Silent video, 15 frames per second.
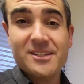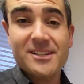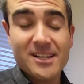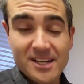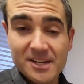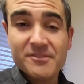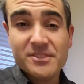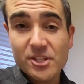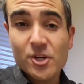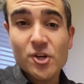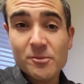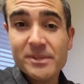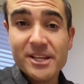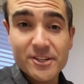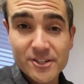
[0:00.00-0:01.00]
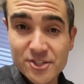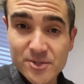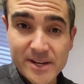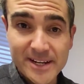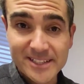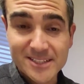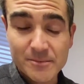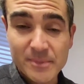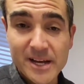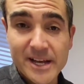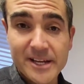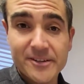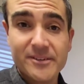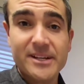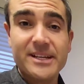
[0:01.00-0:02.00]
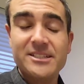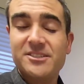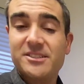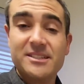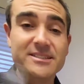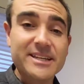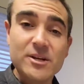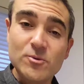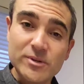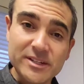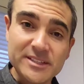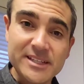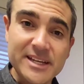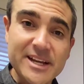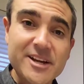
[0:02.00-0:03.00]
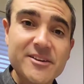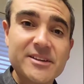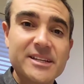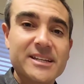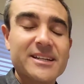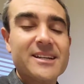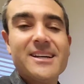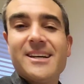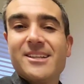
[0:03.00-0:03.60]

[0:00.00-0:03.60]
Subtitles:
of the home that you're trying to buy, right? Just because I work the area.